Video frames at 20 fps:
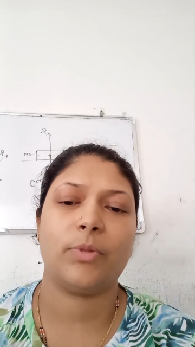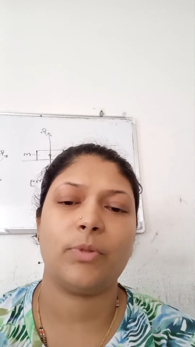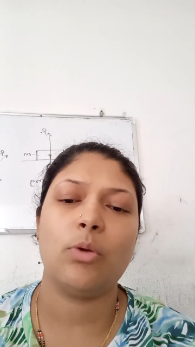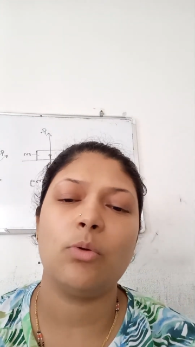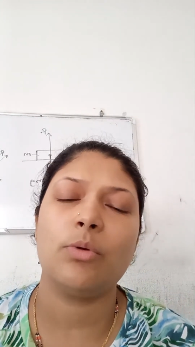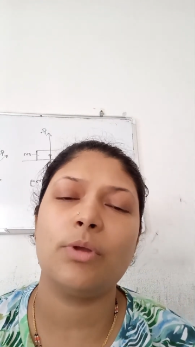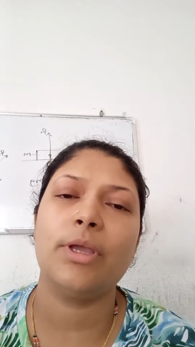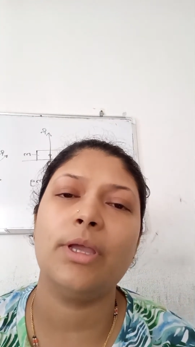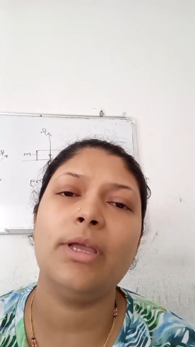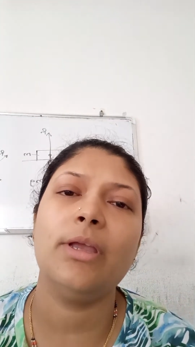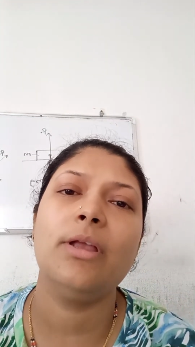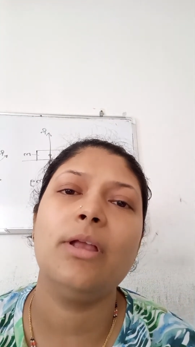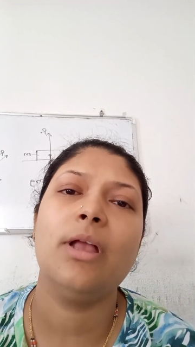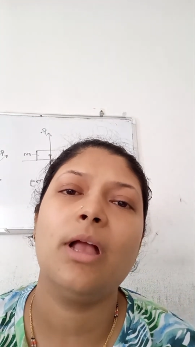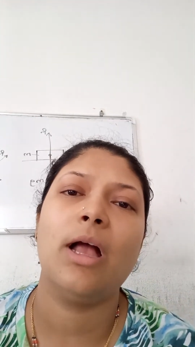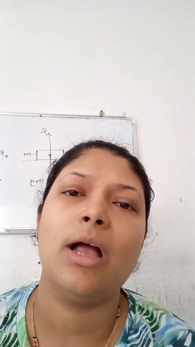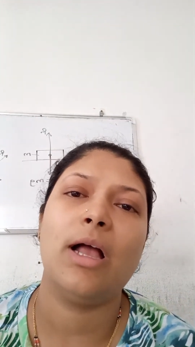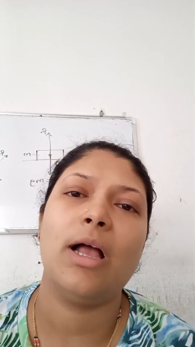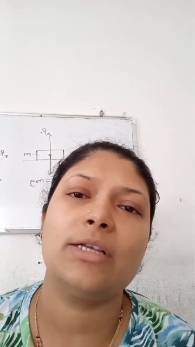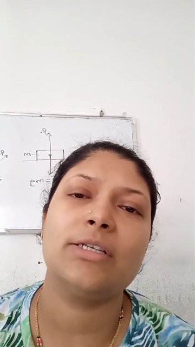Okay,
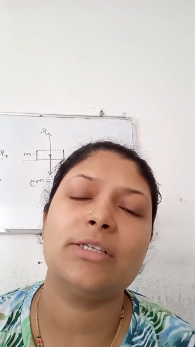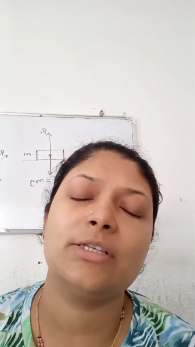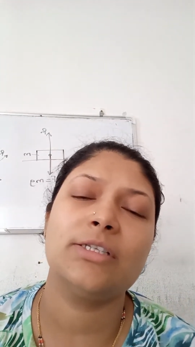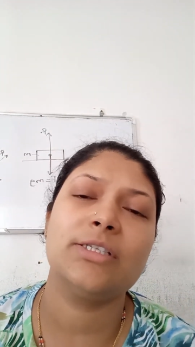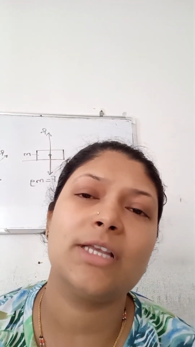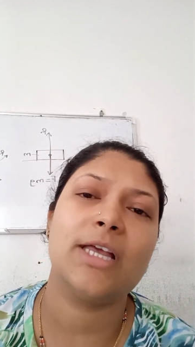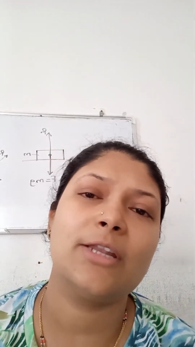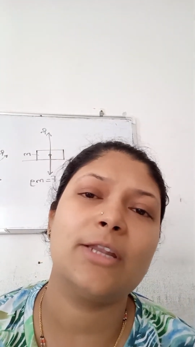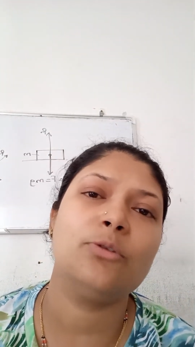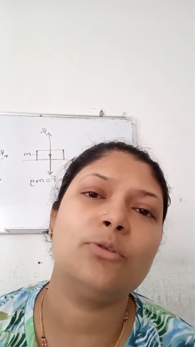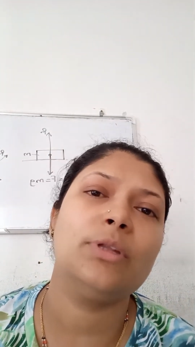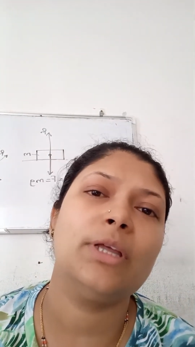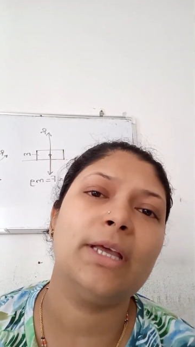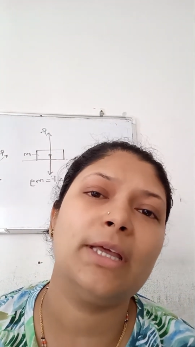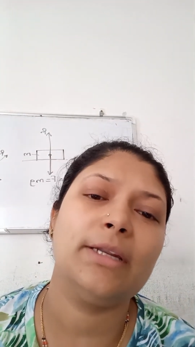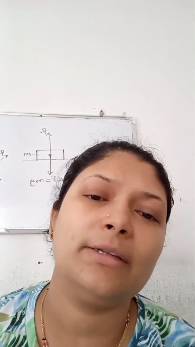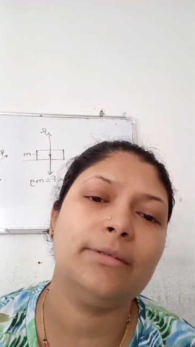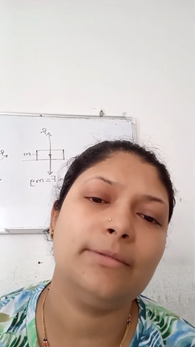Akshash, are you there?